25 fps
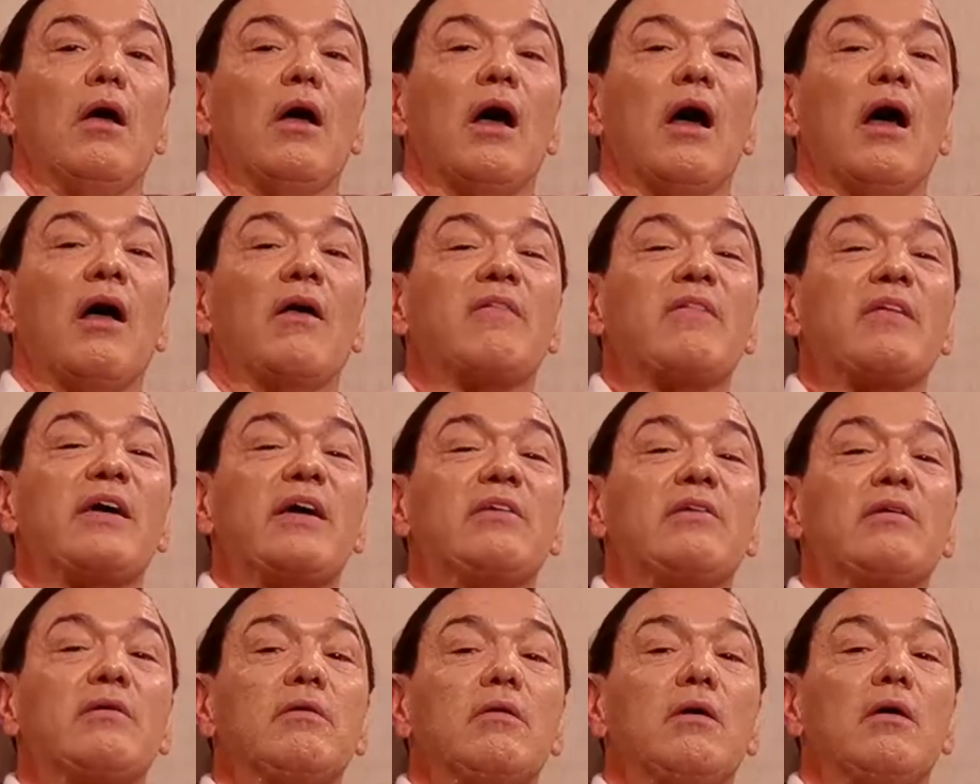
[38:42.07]
I
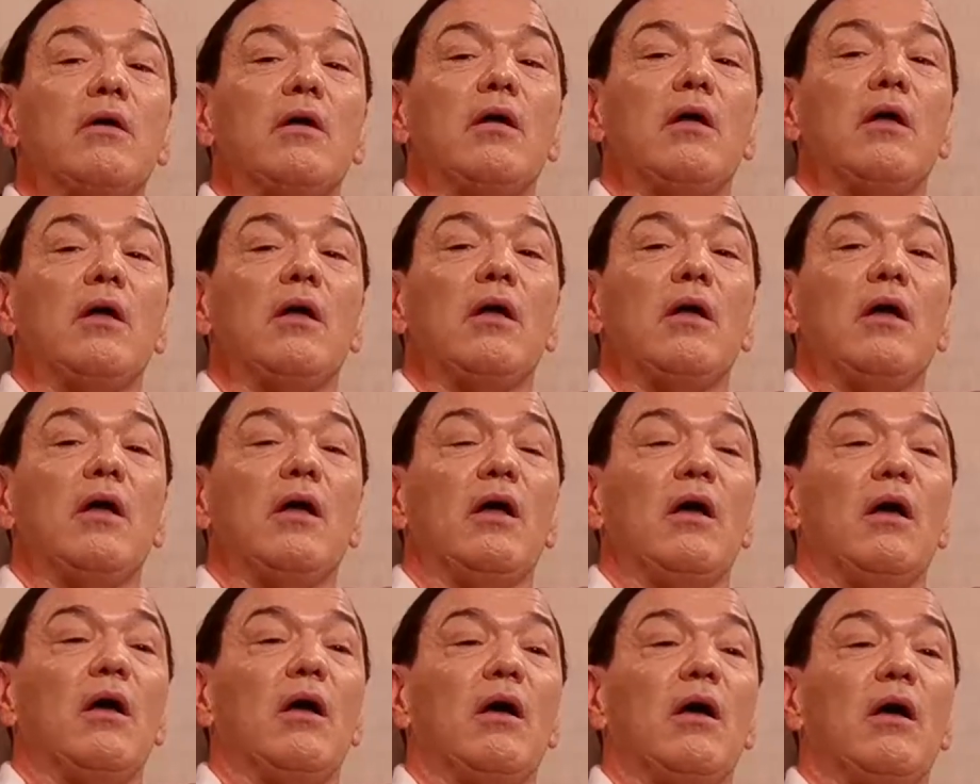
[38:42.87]
said,
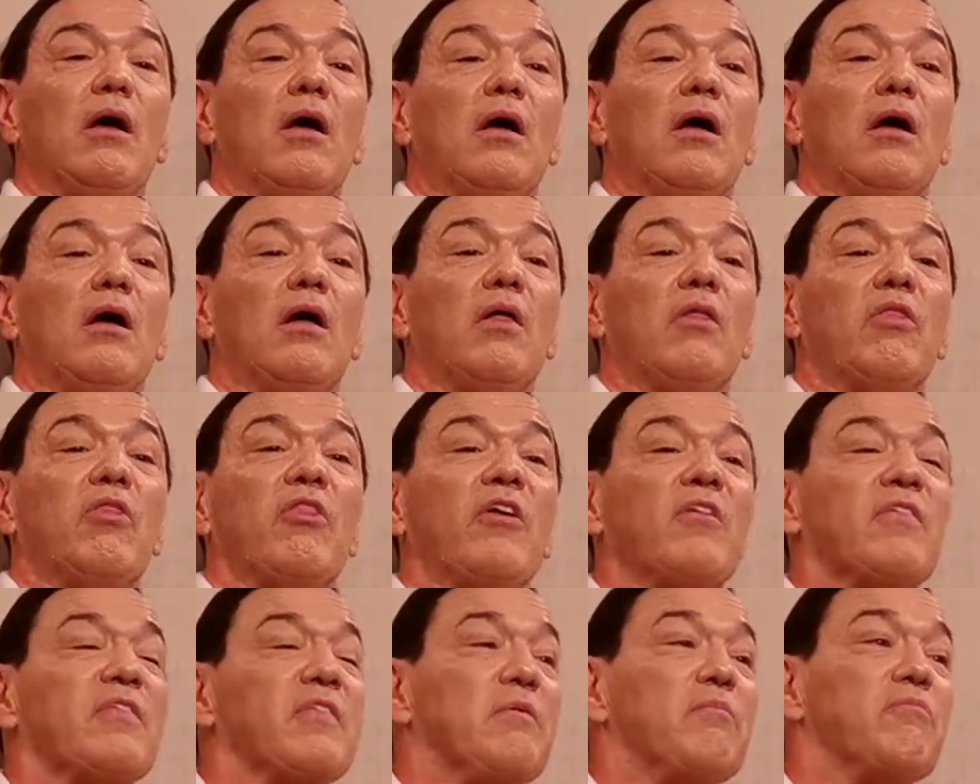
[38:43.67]

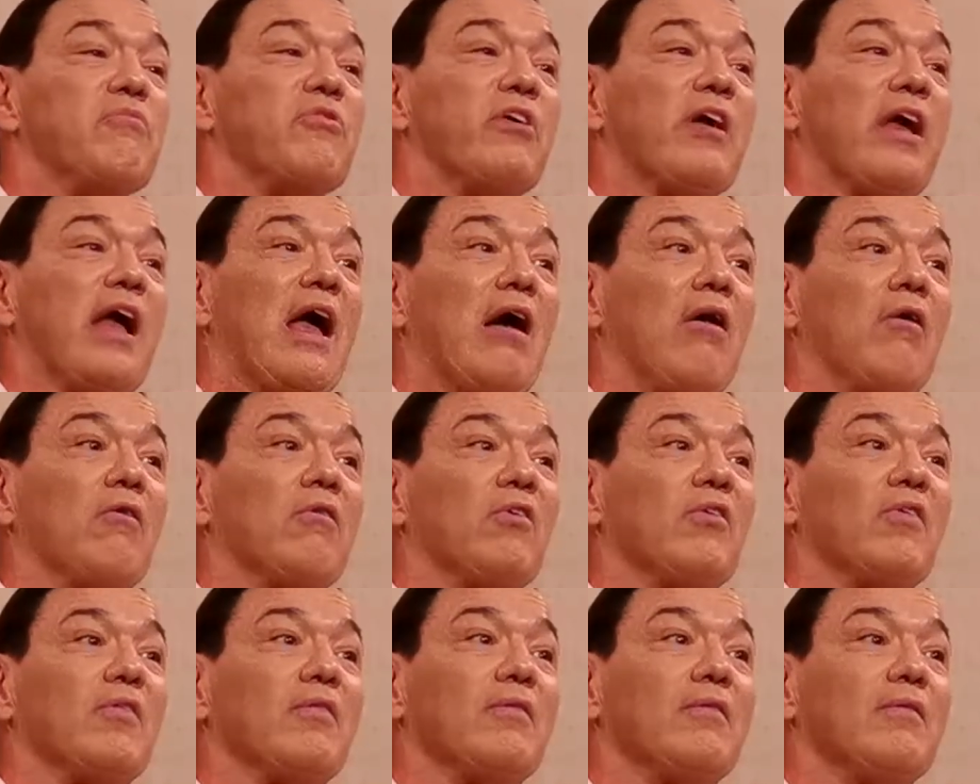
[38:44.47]
"There's something
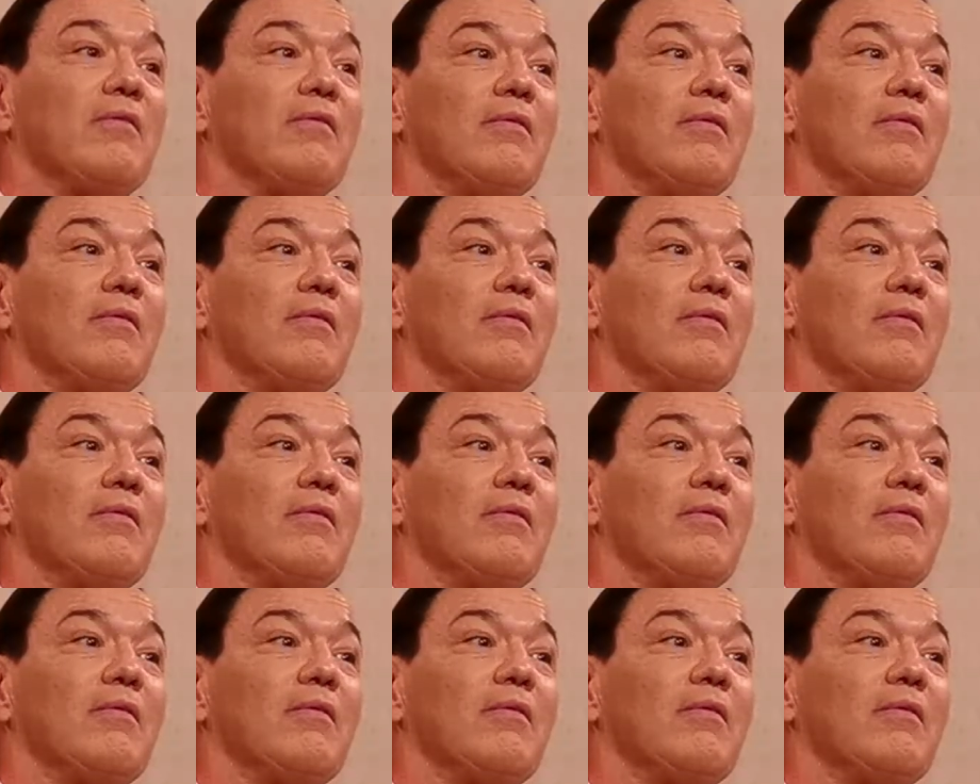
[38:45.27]
else.